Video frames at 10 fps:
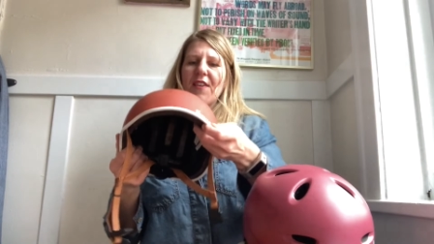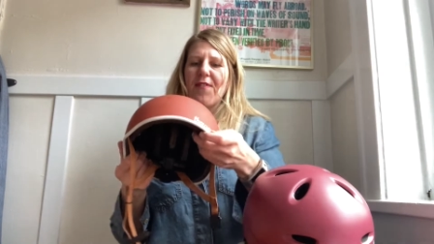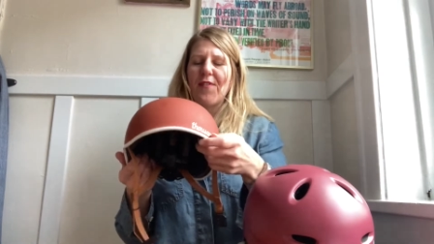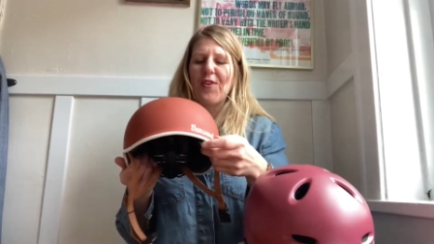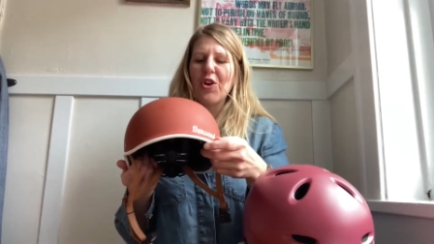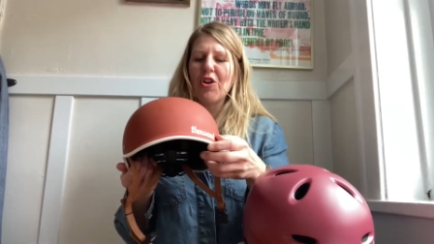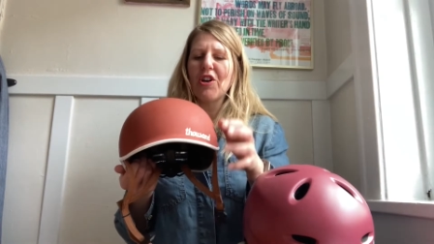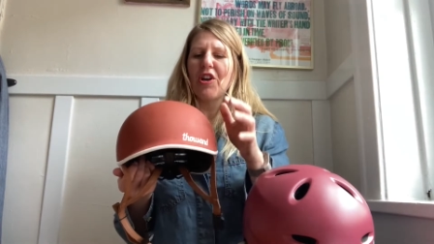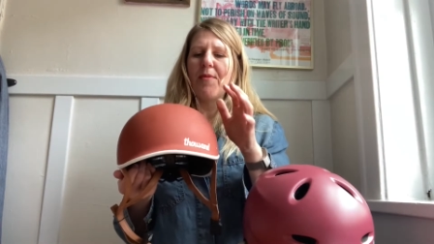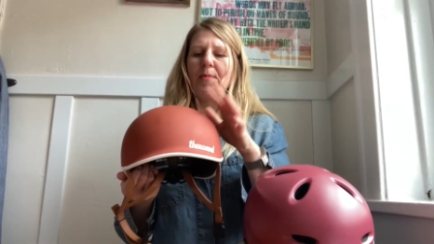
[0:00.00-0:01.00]
if you're
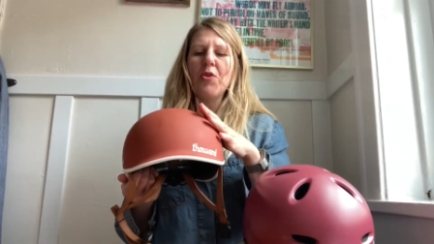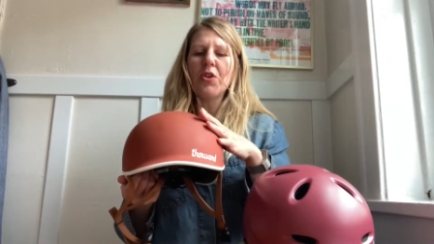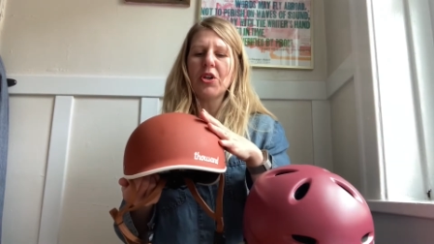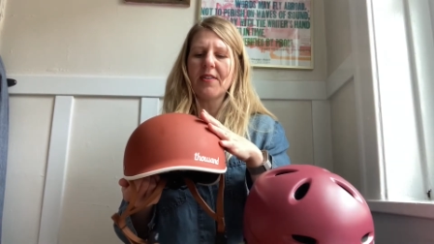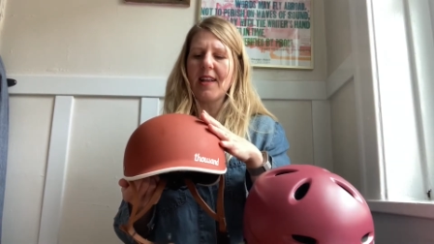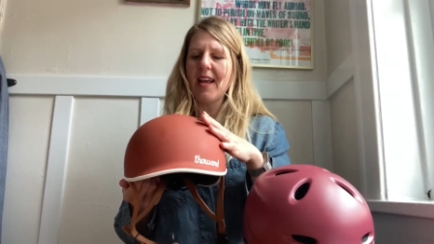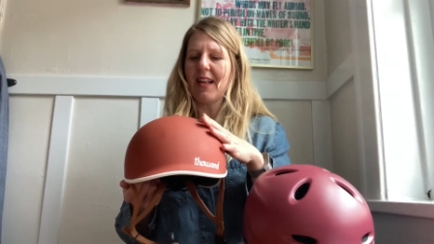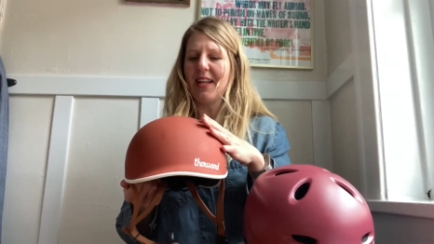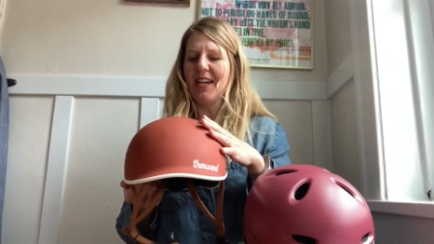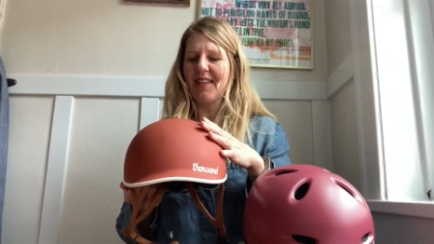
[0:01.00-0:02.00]
a commuter
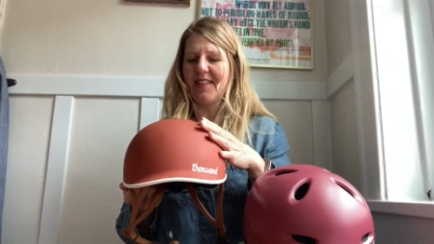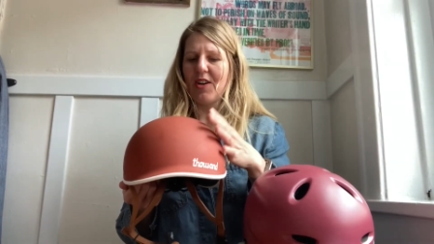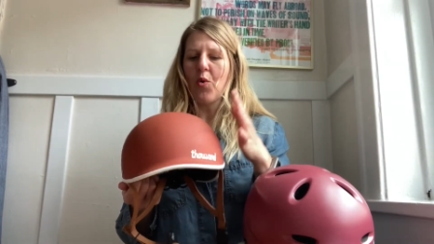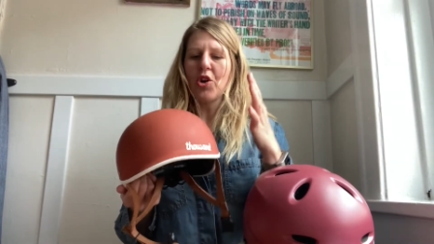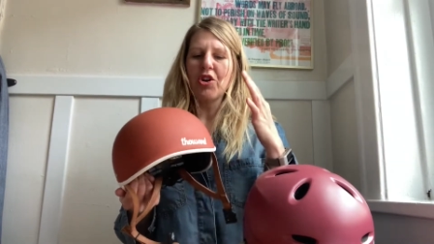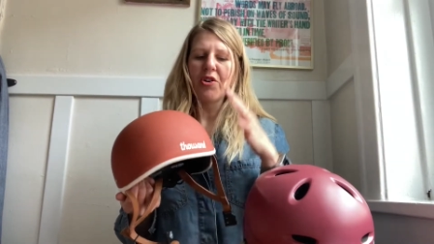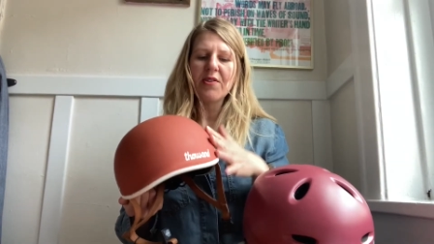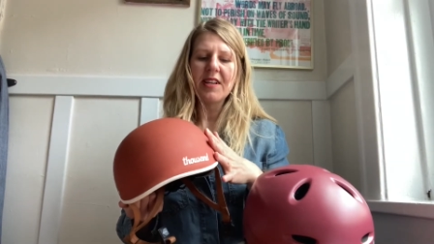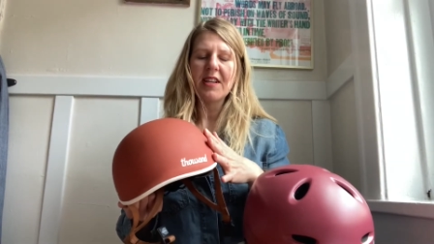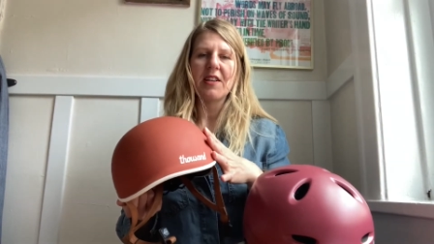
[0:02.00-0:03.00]
cyclist, or you're
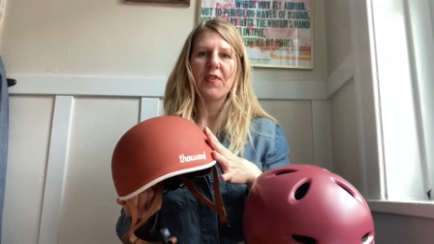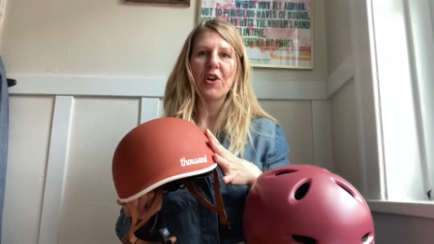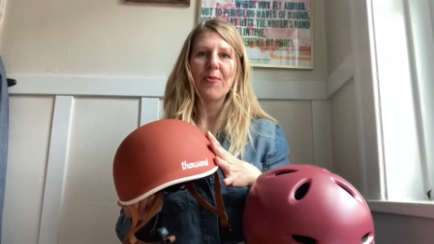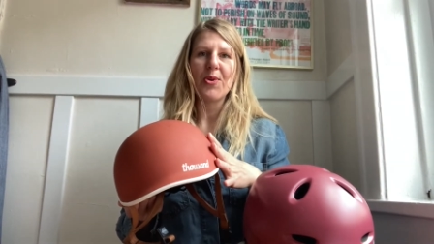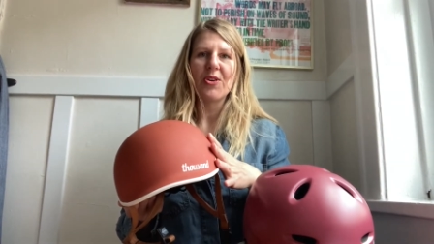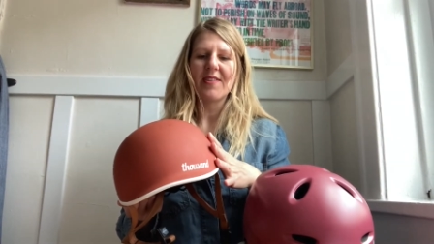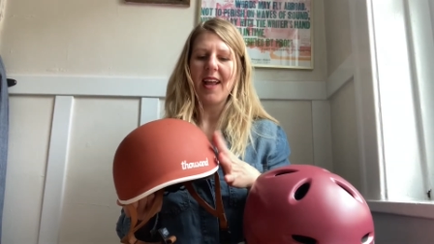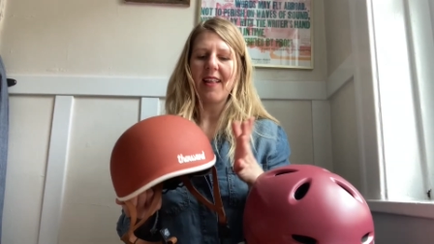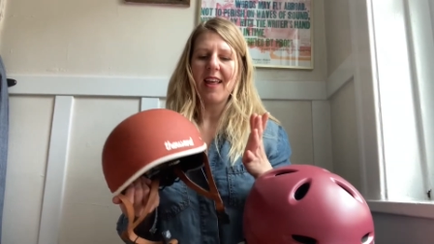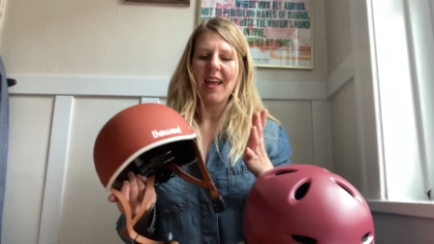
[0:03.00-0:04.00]
using this for commuter
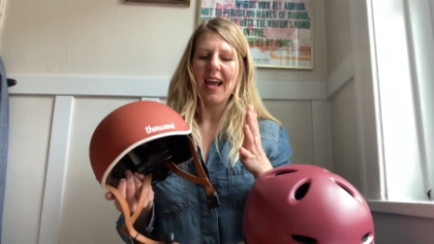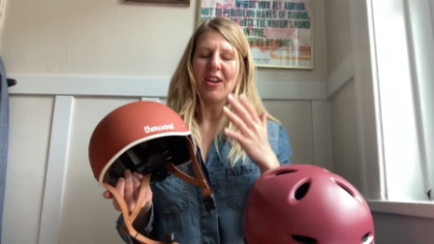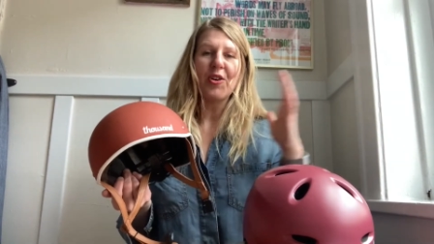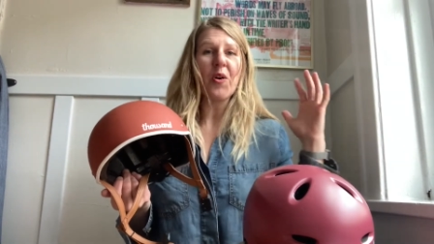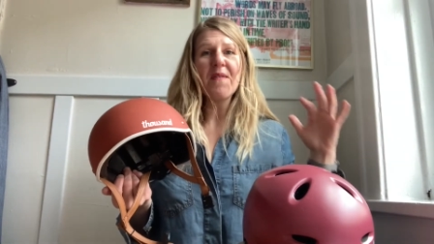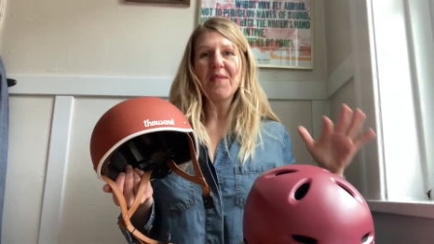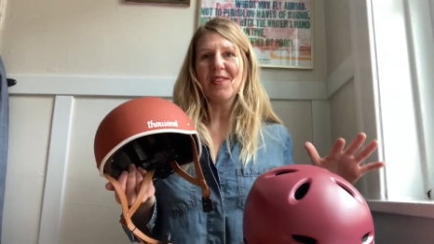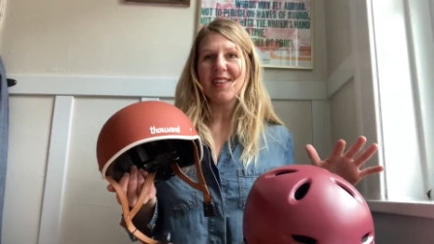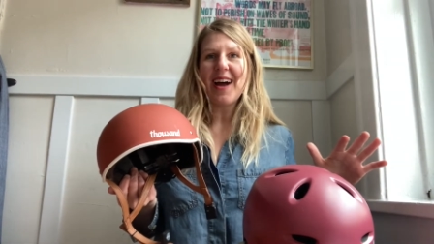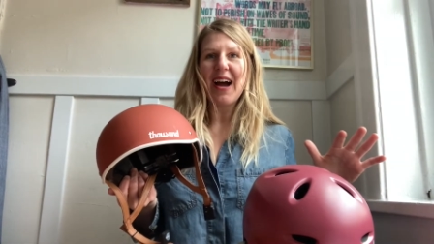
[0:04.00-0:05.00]
cycling and you're going for
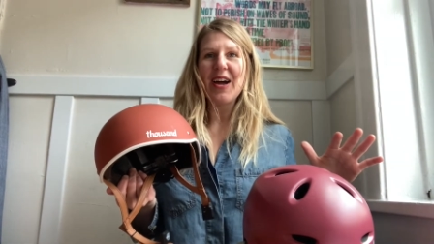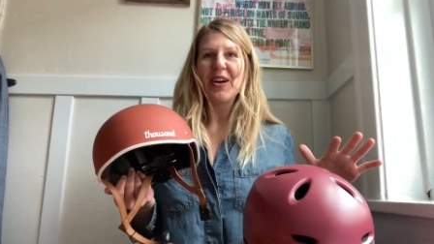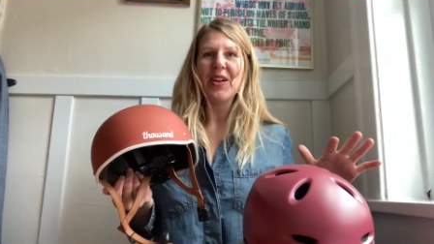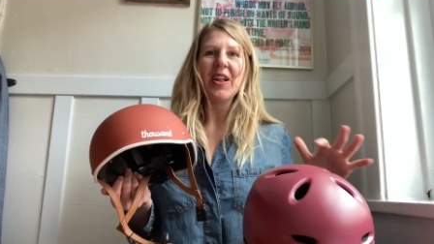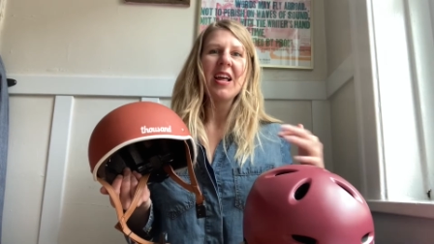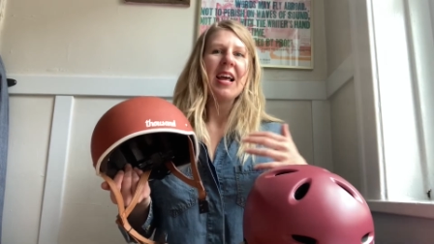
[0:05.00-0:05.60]
style,